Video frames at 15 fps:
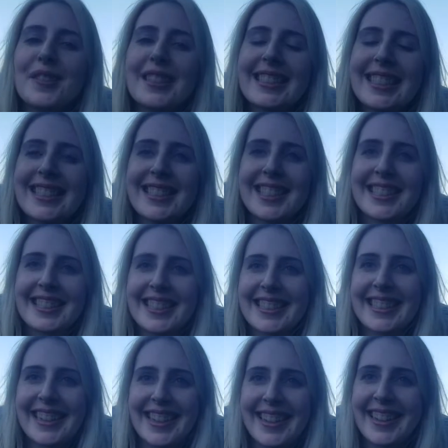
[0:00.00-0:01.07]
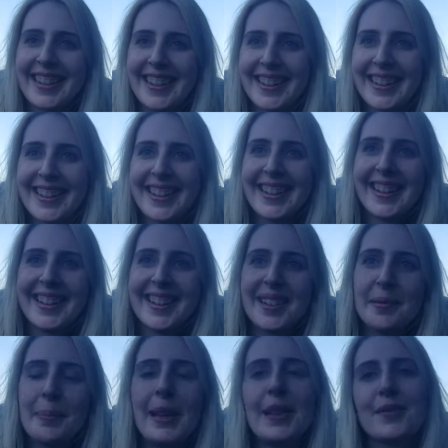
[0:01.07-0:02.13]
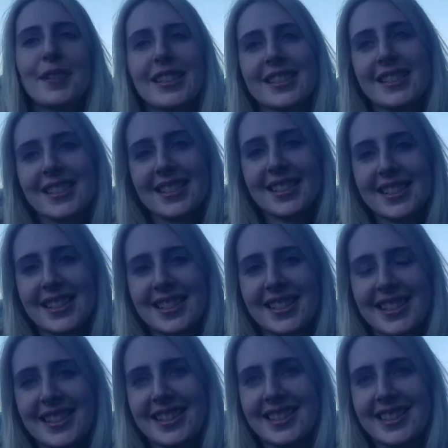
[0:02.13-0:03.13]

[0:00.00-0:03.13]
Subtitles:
Wit Gesigte. Pale faces is easier to